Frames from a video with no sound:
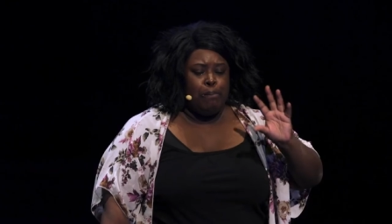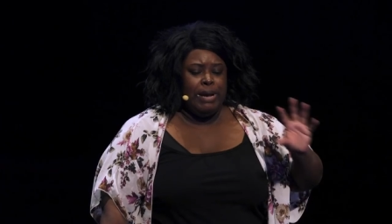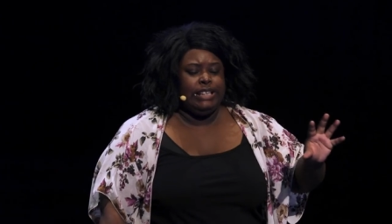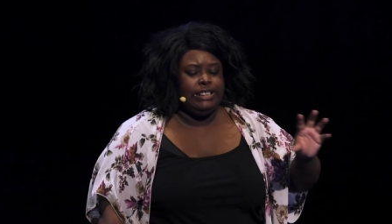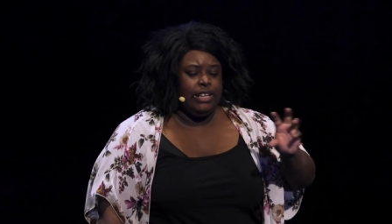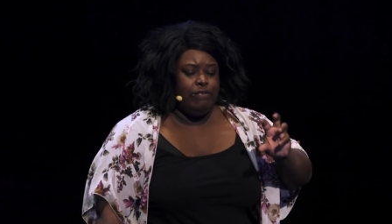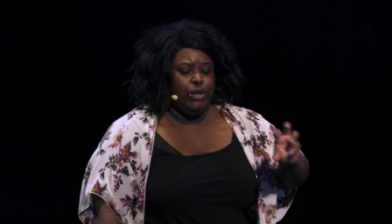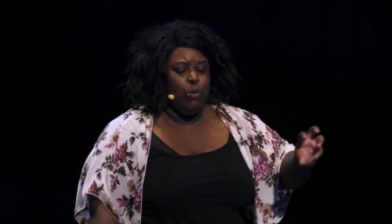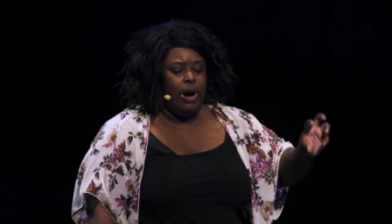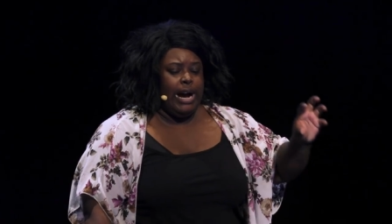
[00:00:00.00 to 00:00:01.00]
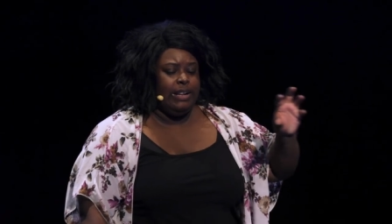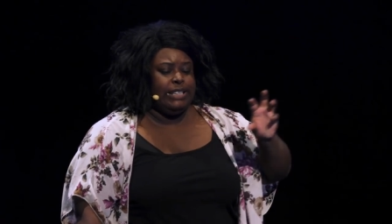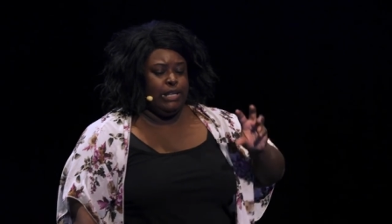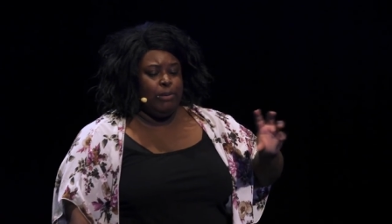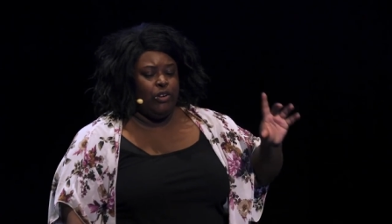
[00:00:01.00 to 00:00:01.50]
bits of UI, the
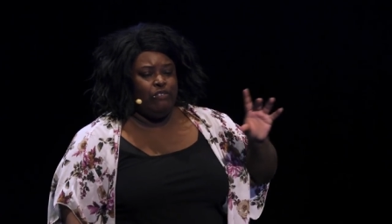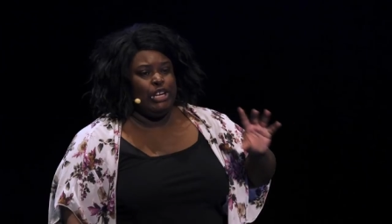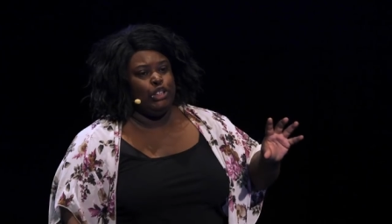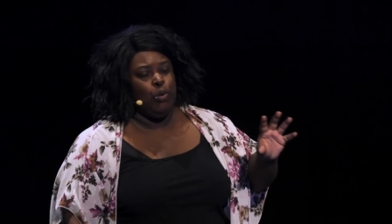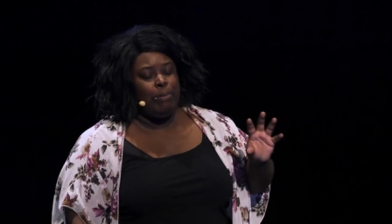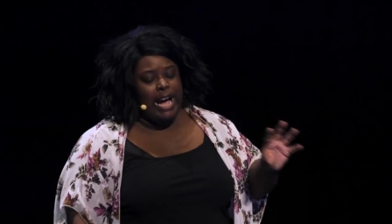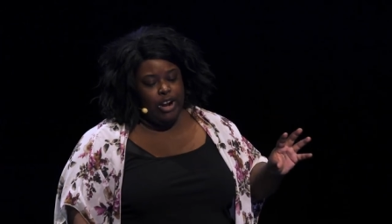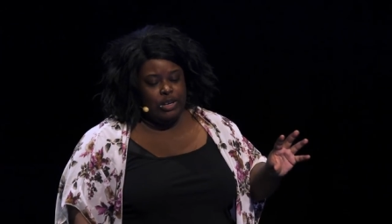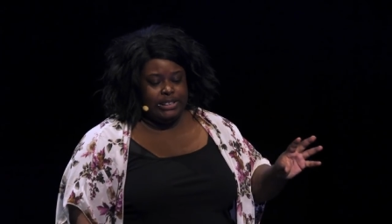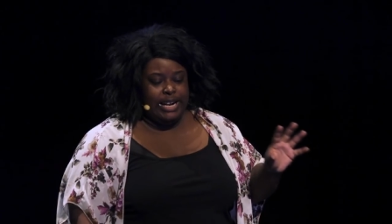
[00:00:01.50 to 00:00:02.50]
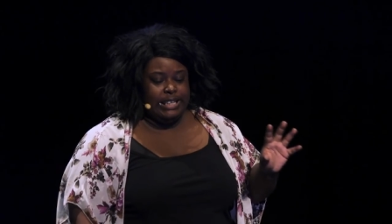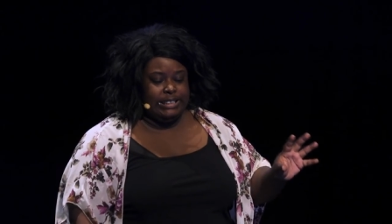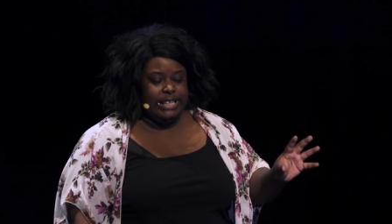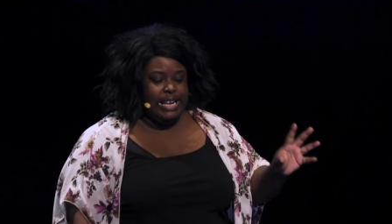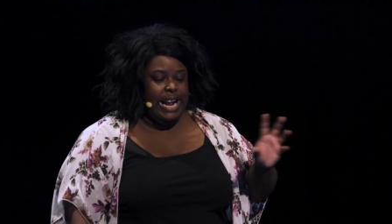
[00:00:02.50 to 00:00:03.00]
similar visual patterns that I
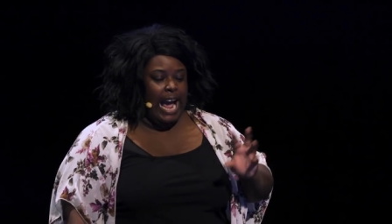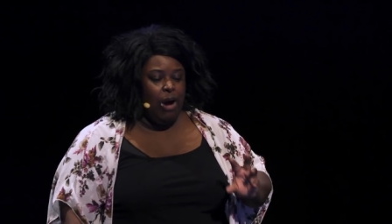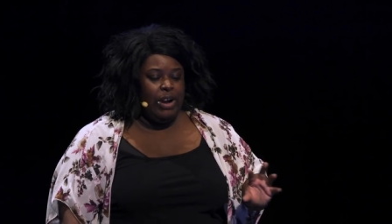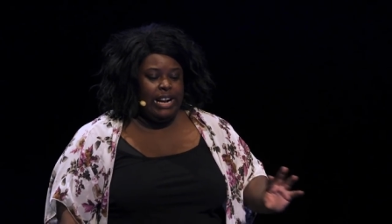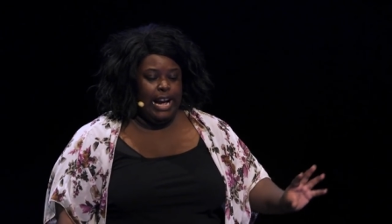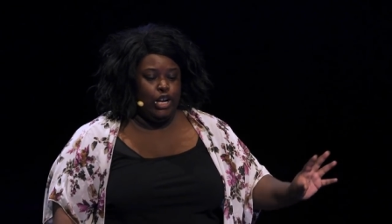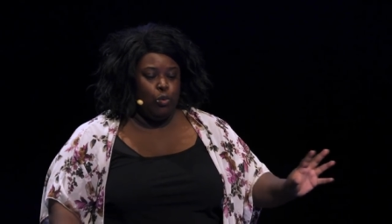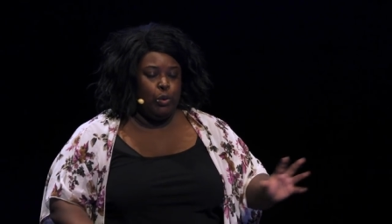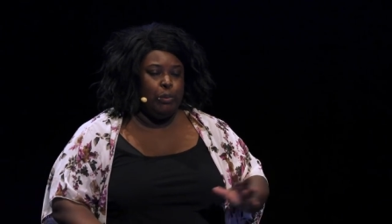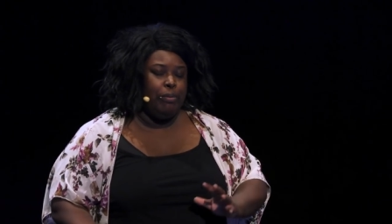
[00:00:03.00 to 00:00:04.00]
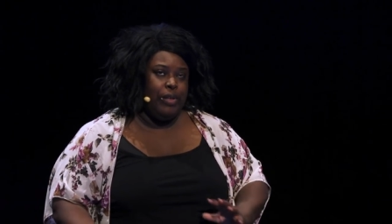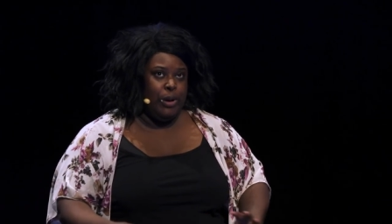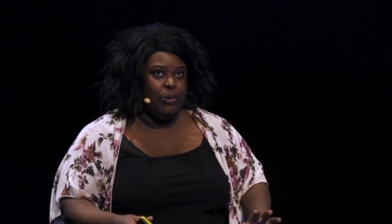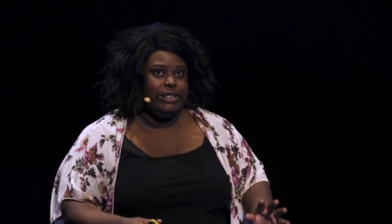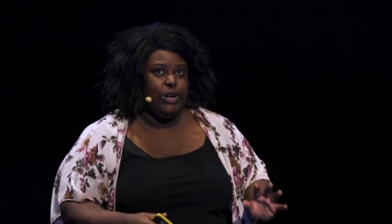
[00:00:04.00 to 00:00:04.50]
see, and how can I group
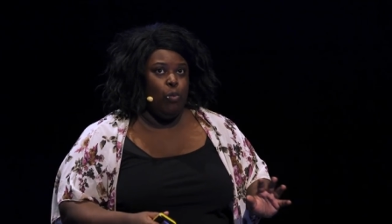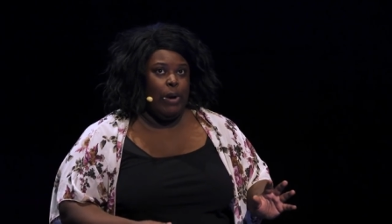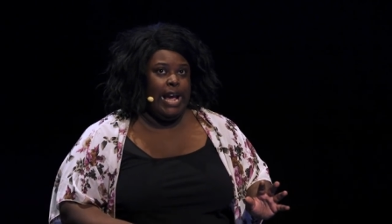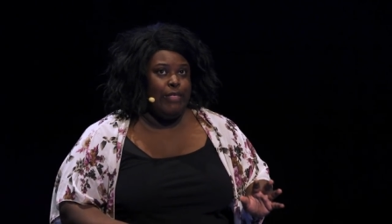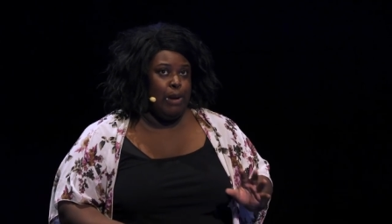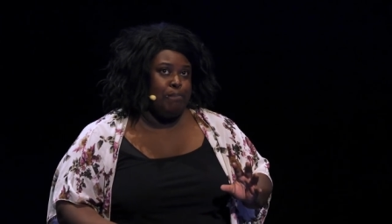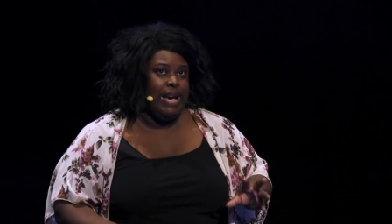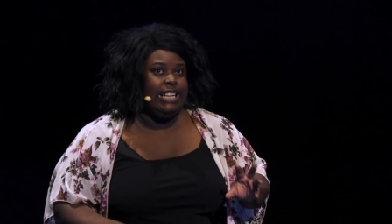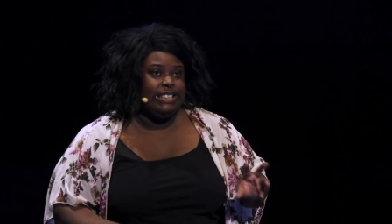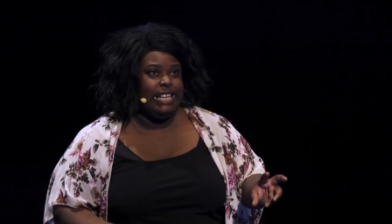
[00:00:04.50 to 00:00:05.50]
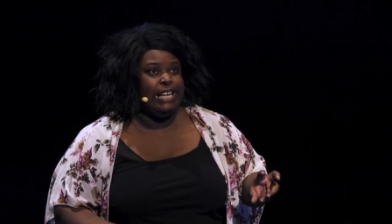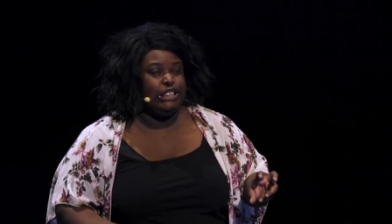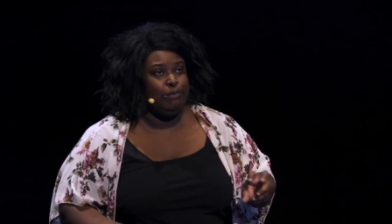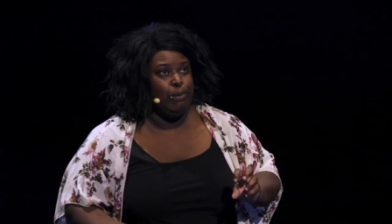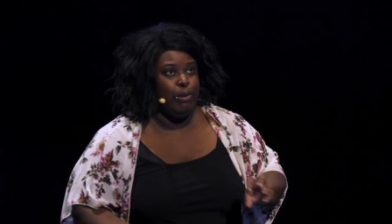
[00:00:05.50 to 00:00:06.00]
those in a way that makes
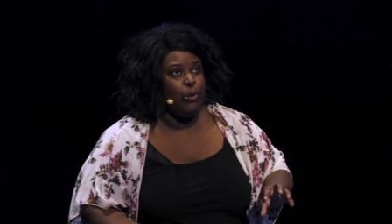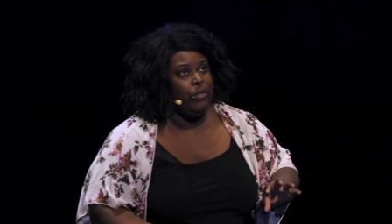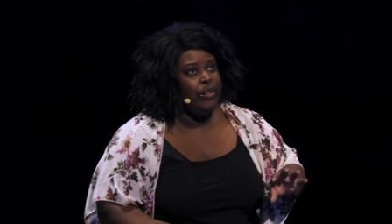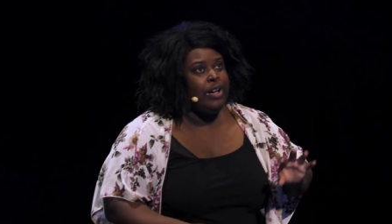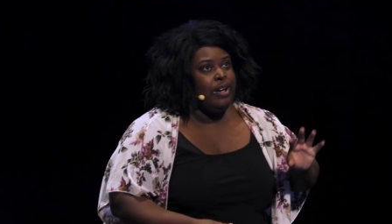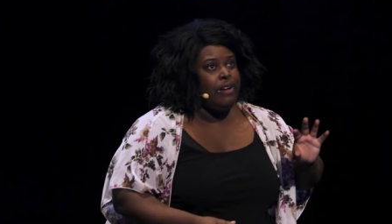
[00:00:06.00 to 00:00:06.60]
sense for both